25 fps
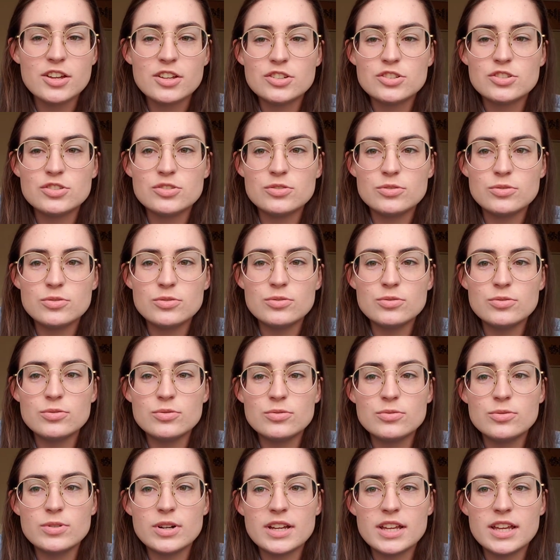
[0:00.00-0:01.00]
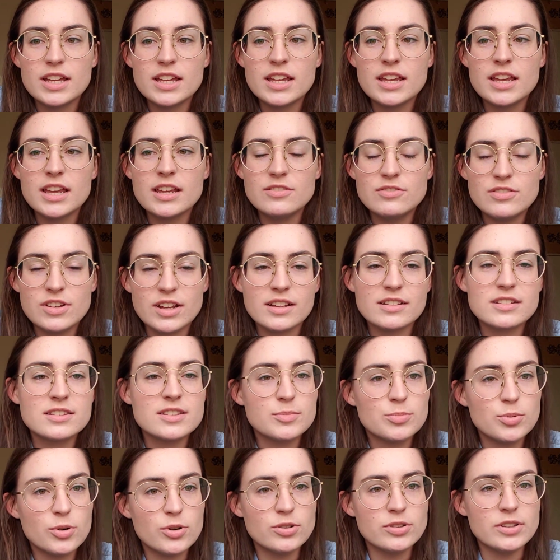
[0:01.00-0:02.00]
to advance the
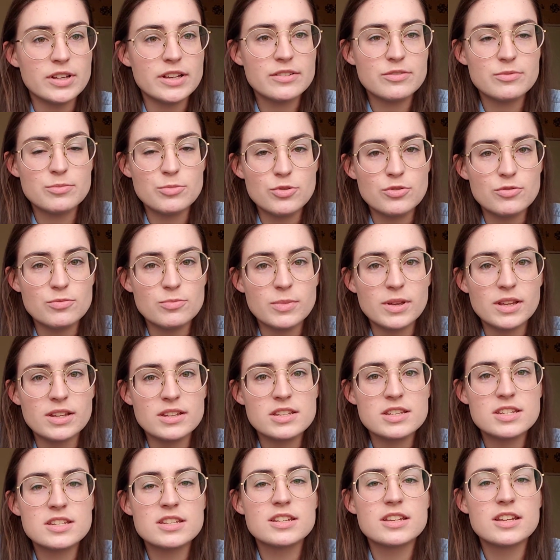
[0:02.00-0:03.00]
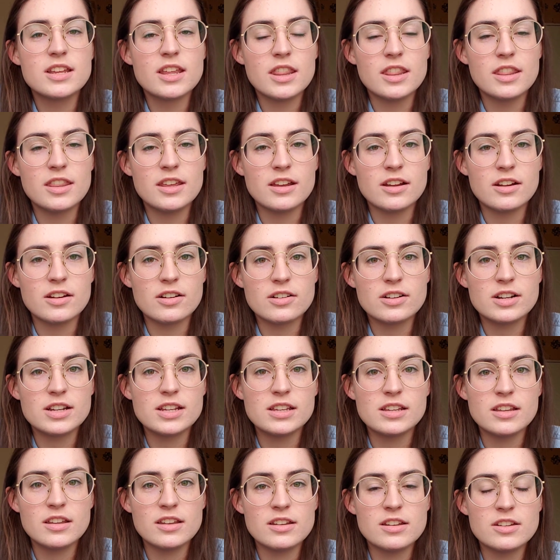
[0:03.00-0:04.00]
pro-life movement there
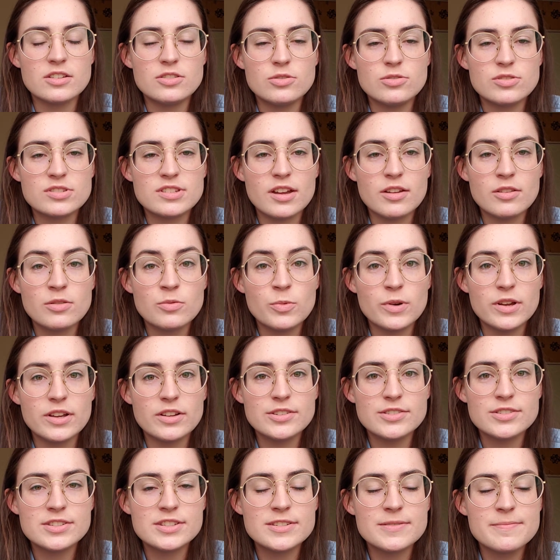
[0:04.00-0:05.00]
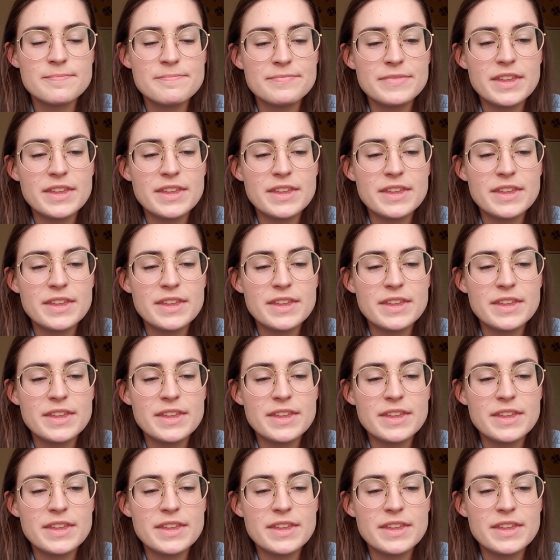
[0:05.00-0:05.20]
in New South Wales.